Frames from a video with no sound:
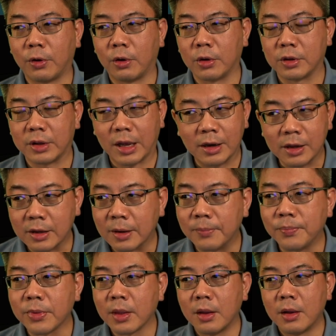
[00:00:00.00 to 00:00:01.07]
dilithium,
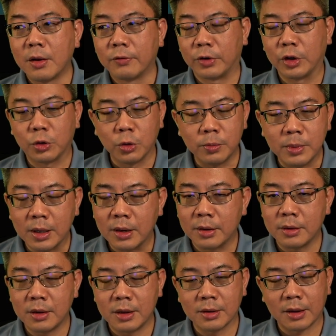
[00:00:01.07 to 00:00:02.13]
42
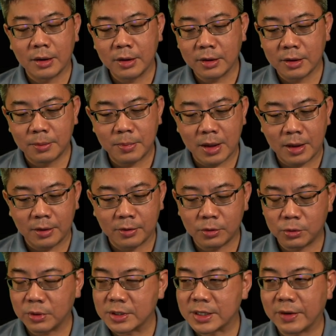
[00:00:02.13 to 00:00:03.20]
million in dilithium and
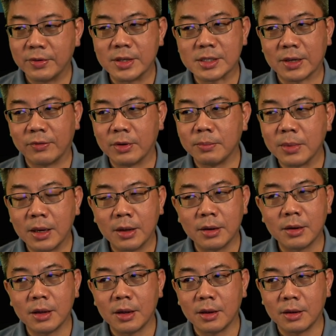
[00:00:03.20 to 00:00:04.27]
77
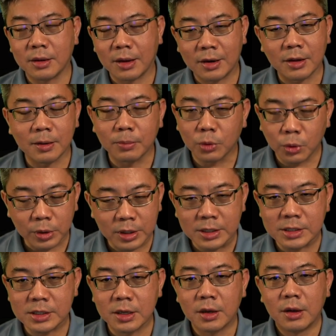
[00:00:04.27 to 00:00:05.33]
million in dilithium
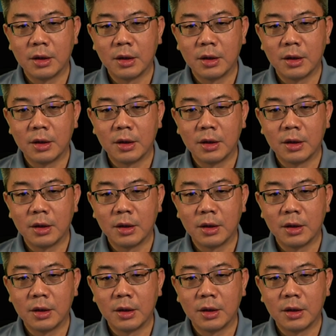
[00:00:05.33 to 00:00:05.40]
tokens.